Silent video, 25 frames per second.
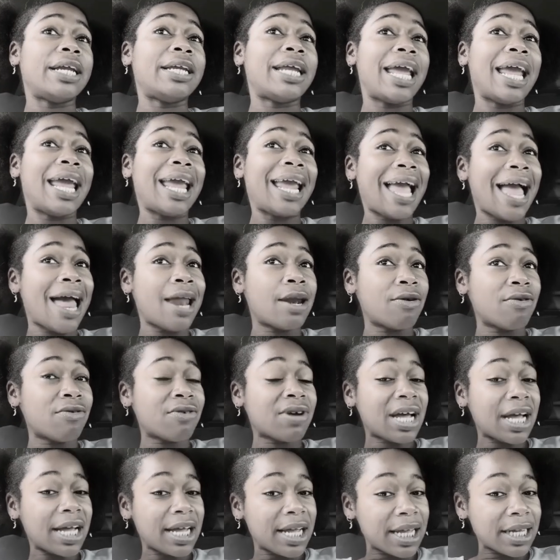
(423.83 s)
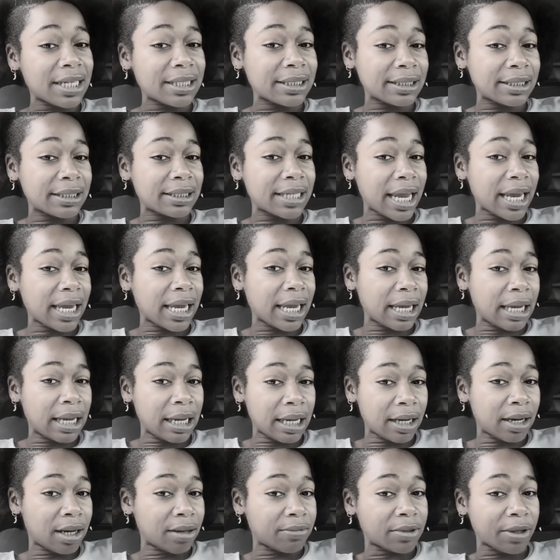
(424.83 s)
they ain't got no cousins they can
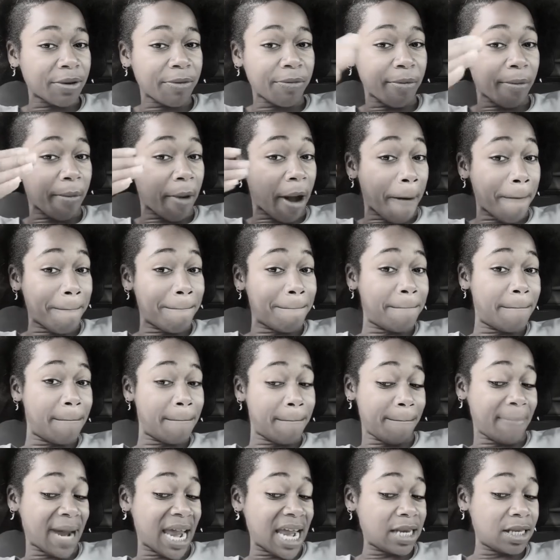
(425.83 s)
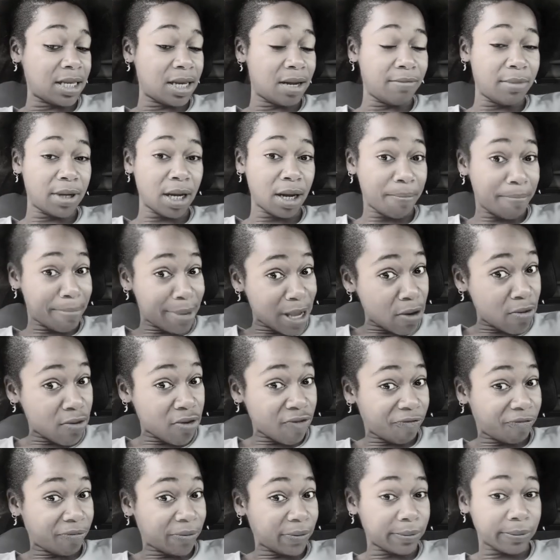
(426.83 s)
hit up to make them look
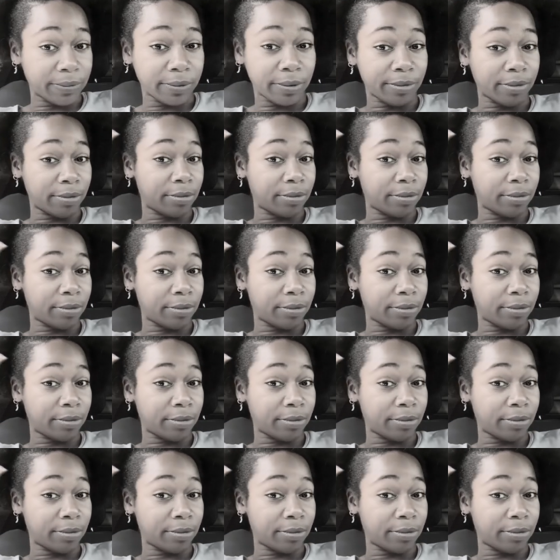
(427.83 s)
beautiful.